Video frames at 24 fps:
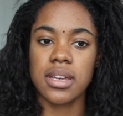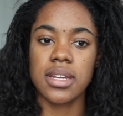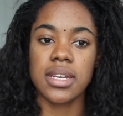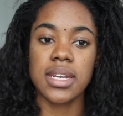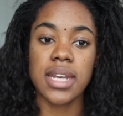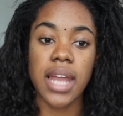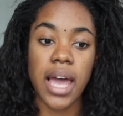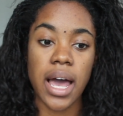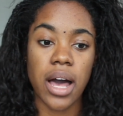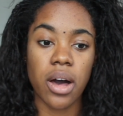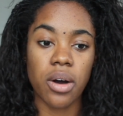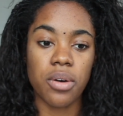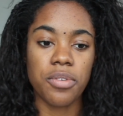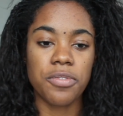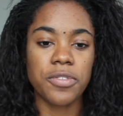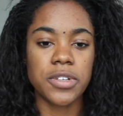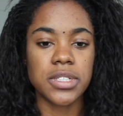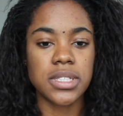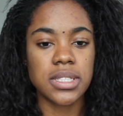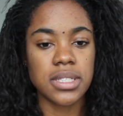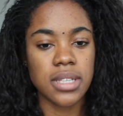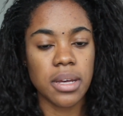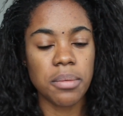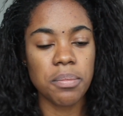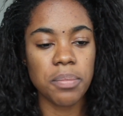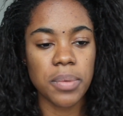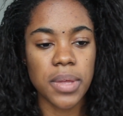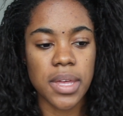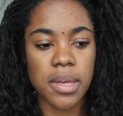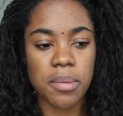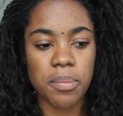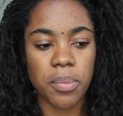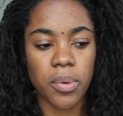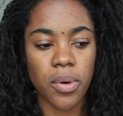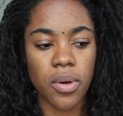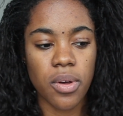Now, for some
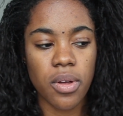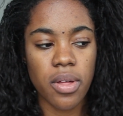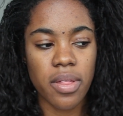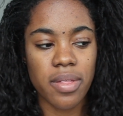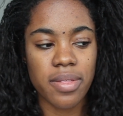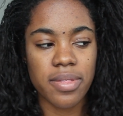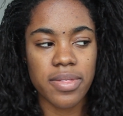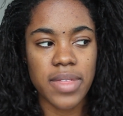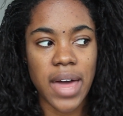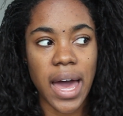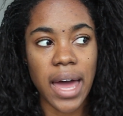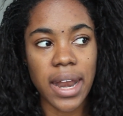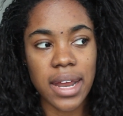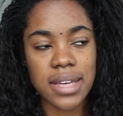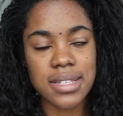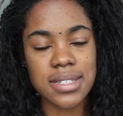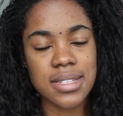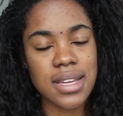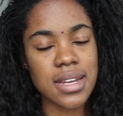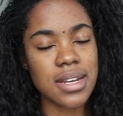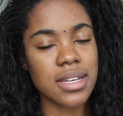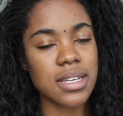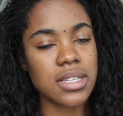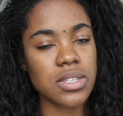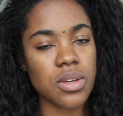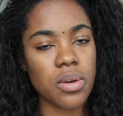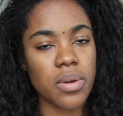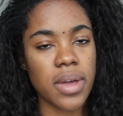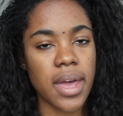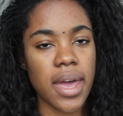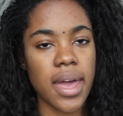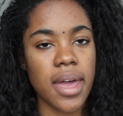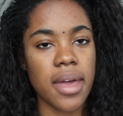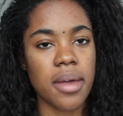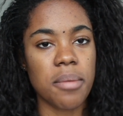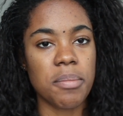people, that aesthetic is
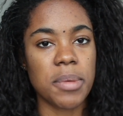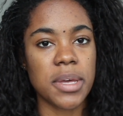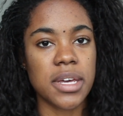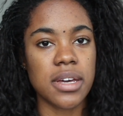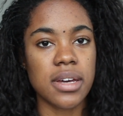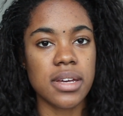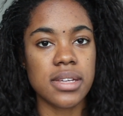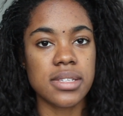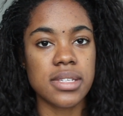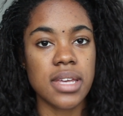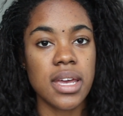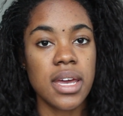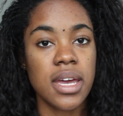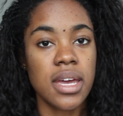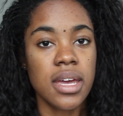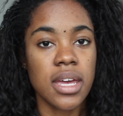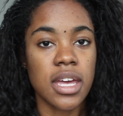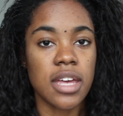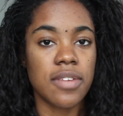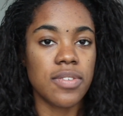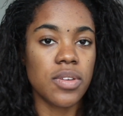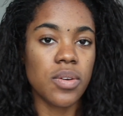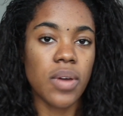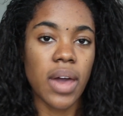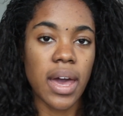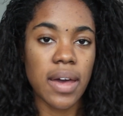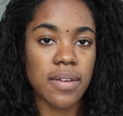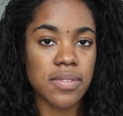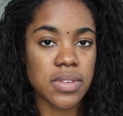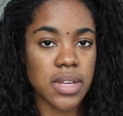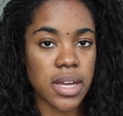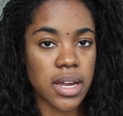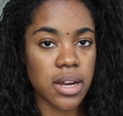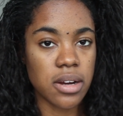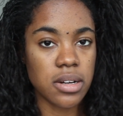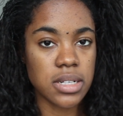okay, because if you have
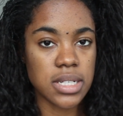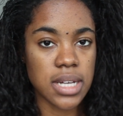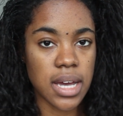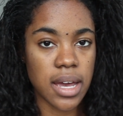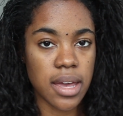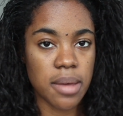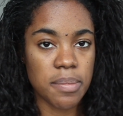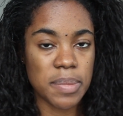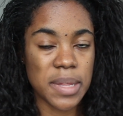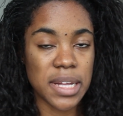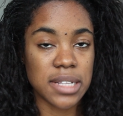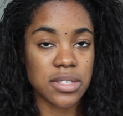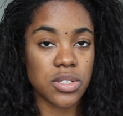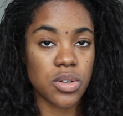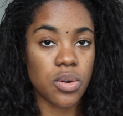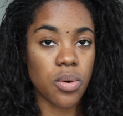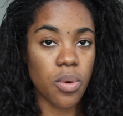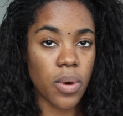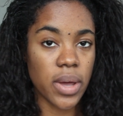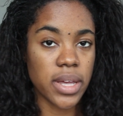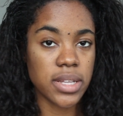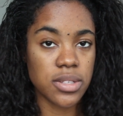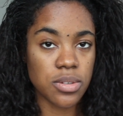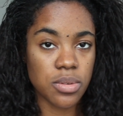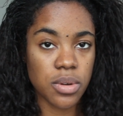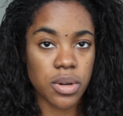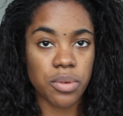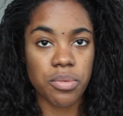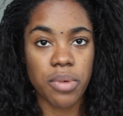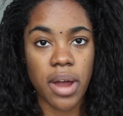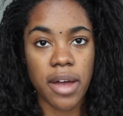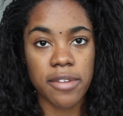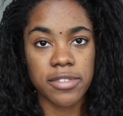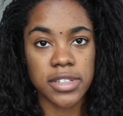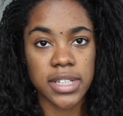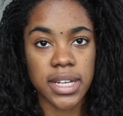the hair type that's going to
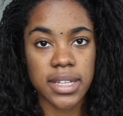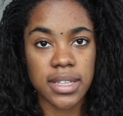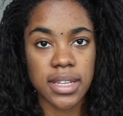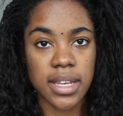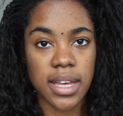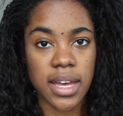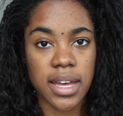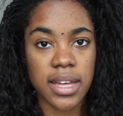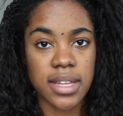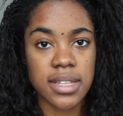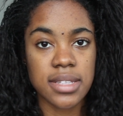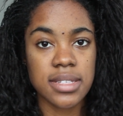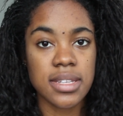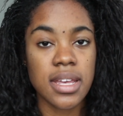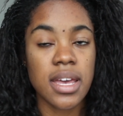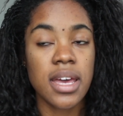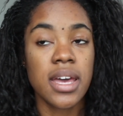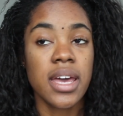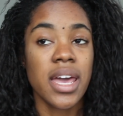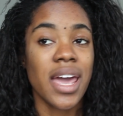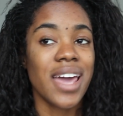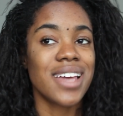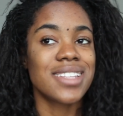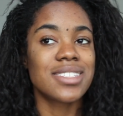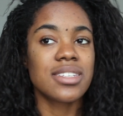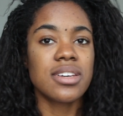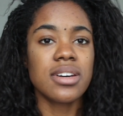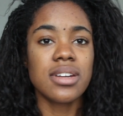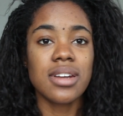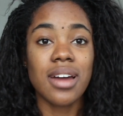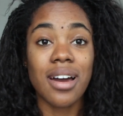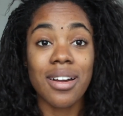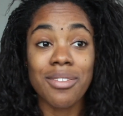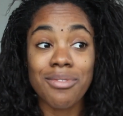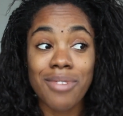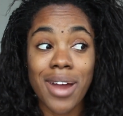unravel at the ends, it's going
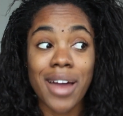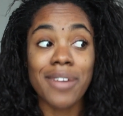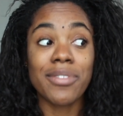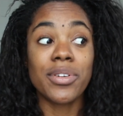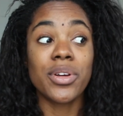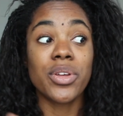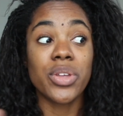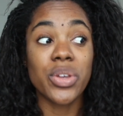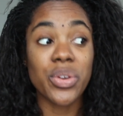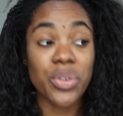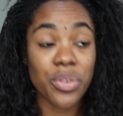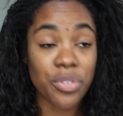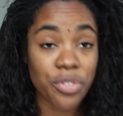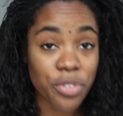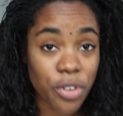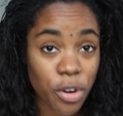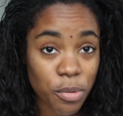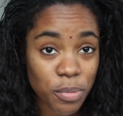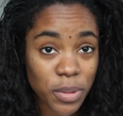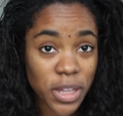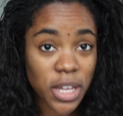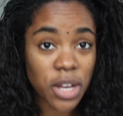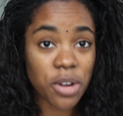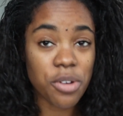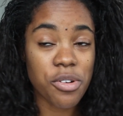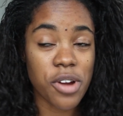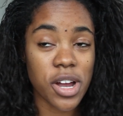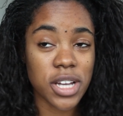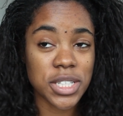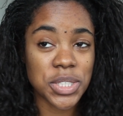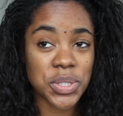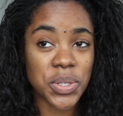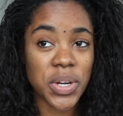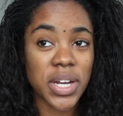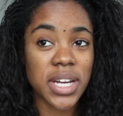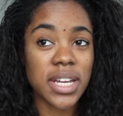to unravel uniformly
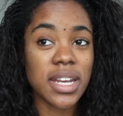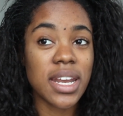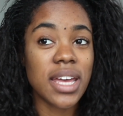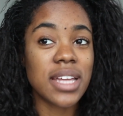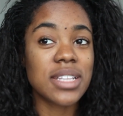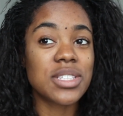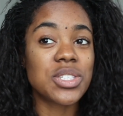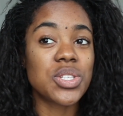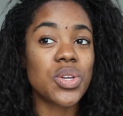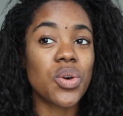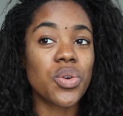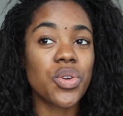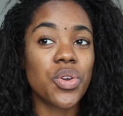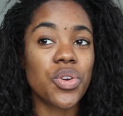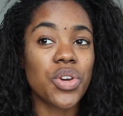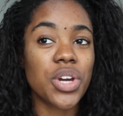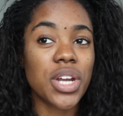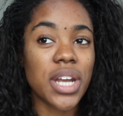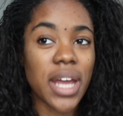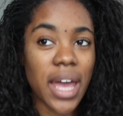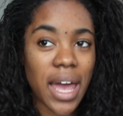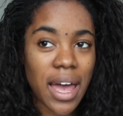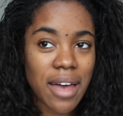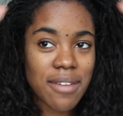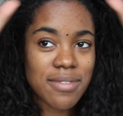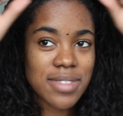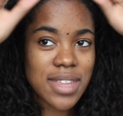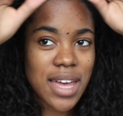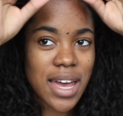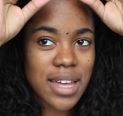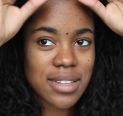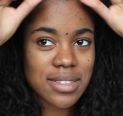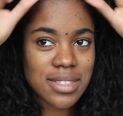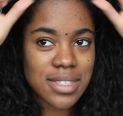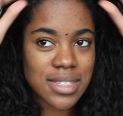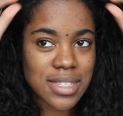across your head, and so you're going to have
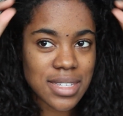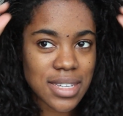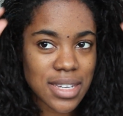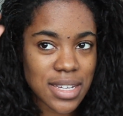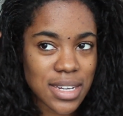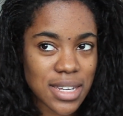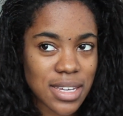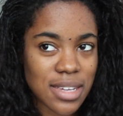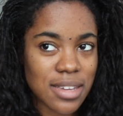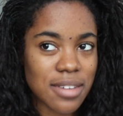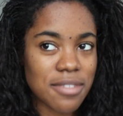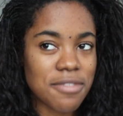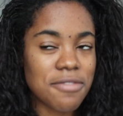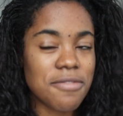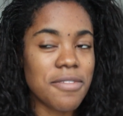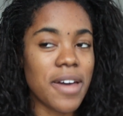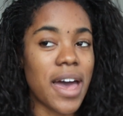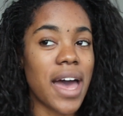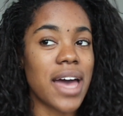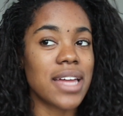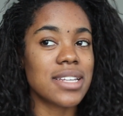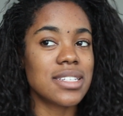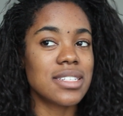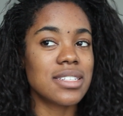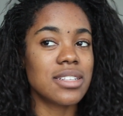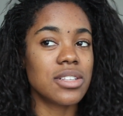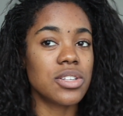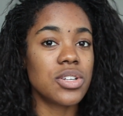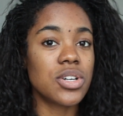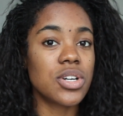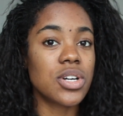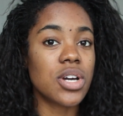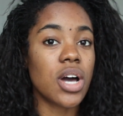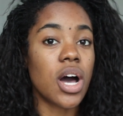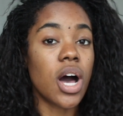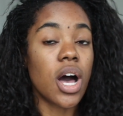that skinny, fat
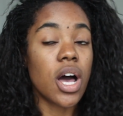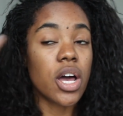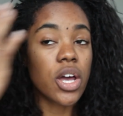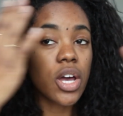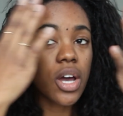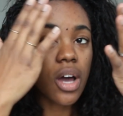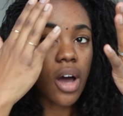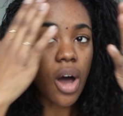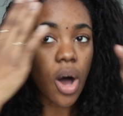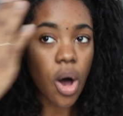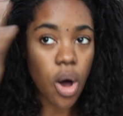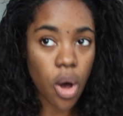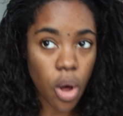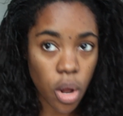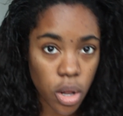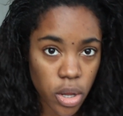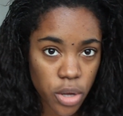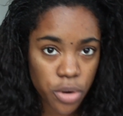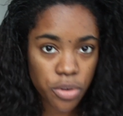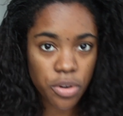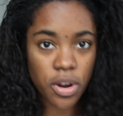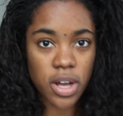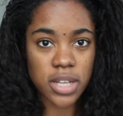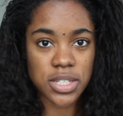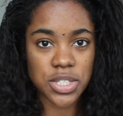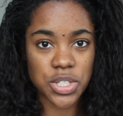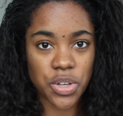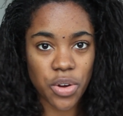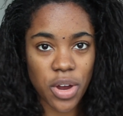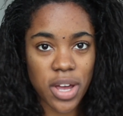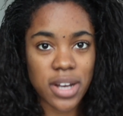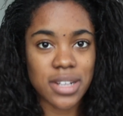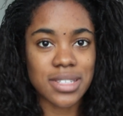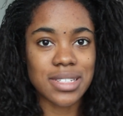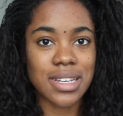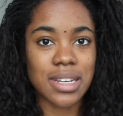look all across your
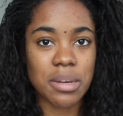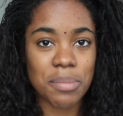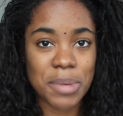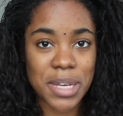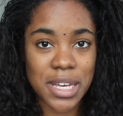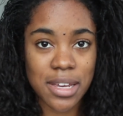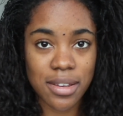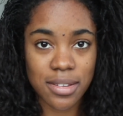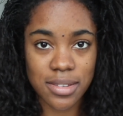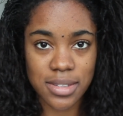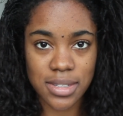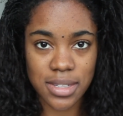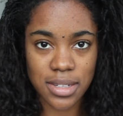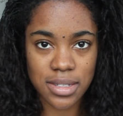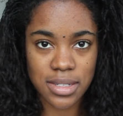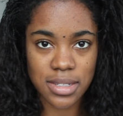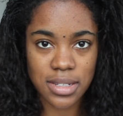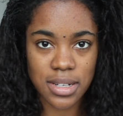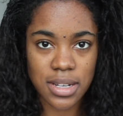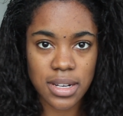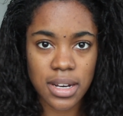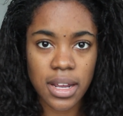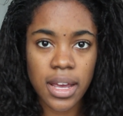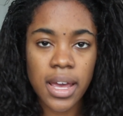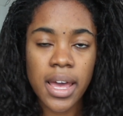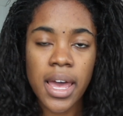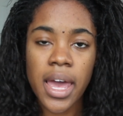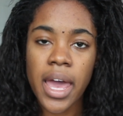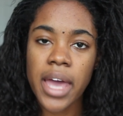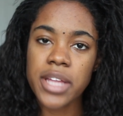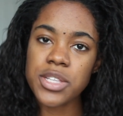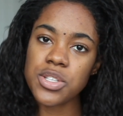head. It's going to be consistent. And